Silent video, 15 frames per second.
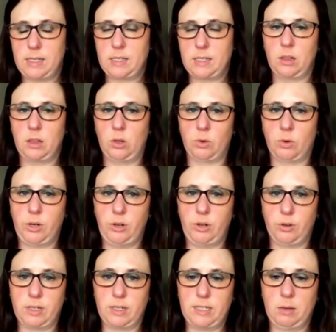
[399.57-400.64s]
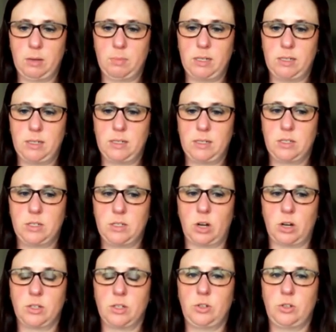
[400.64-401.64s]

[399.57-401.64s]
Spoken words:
as the lower uterine segment starts